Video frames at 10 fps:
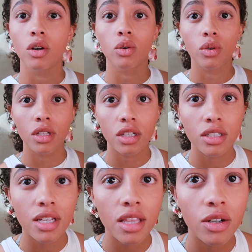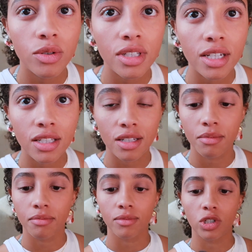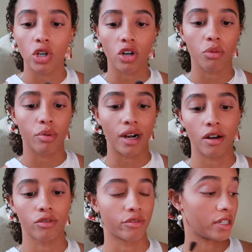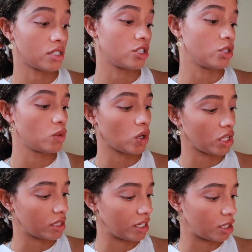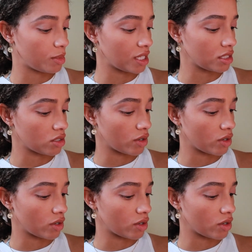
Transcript: oh, it looks like there was like some dark brown residue on there, but that's